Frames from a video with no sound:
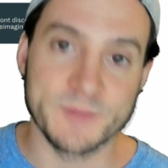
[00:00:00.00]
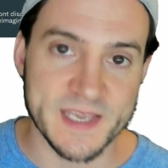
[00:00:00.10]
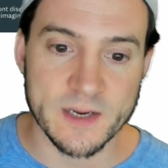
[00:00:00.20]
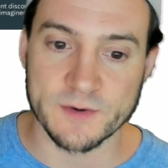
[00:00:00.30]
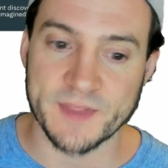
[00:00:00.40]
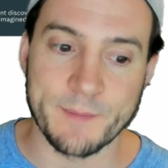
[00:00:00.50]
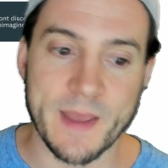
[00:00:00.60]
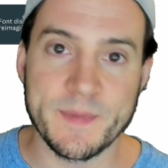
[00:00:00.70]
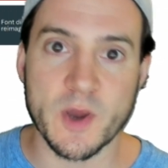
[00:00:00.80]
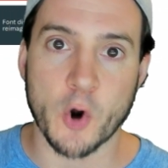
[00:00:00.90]
here that
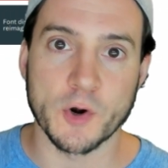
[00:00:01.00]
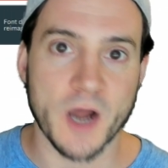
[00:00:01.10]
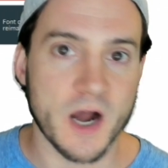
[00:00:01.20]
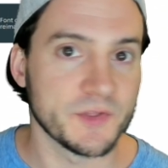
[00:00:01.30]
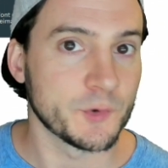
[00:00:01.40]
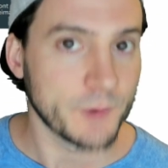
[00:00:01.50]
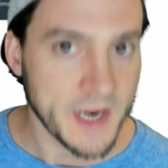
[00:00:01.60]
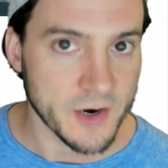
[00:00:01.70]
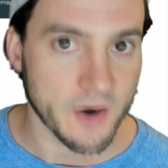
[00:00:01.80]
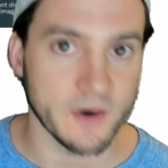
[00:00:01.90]
maybe aren't on the
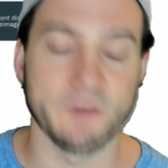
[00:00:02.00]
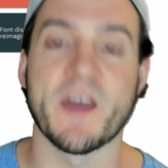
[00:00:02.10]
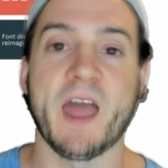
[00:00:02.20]
radar of